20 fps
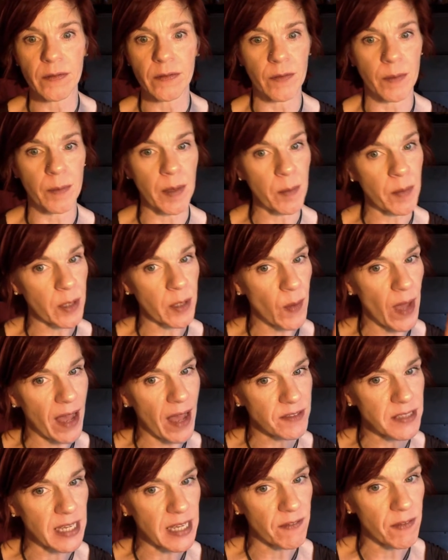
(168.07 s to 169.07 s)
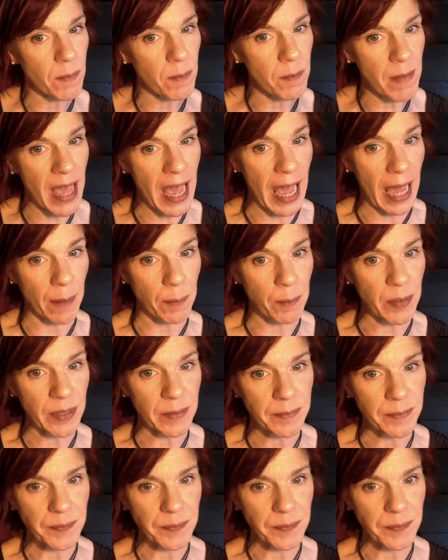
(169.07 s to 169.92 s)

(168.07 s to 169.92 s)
Remember, you have to have a map